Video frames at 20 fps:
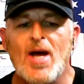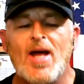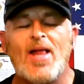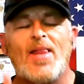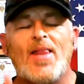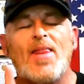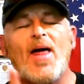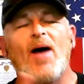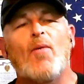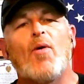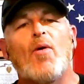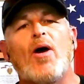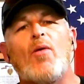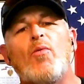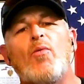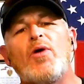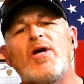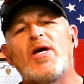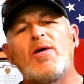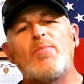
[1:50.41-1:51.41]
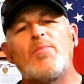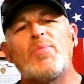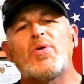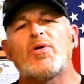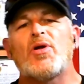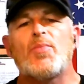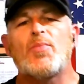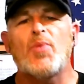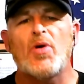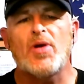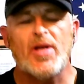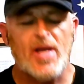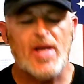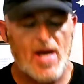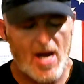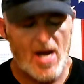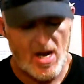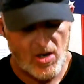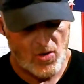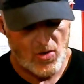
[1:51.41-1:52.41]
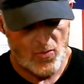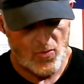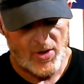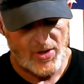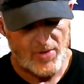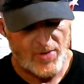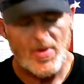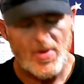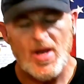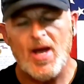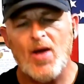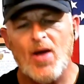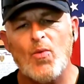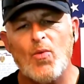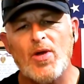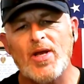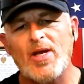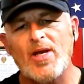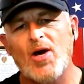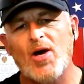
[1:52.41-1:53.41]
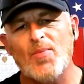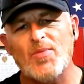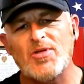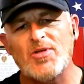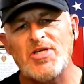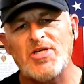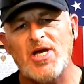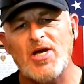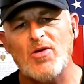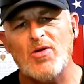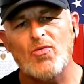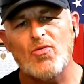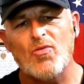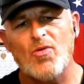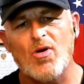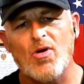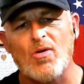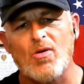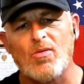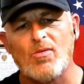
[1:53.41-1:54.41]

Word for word: That way we get built up on the algorithm and we can help the channel grow.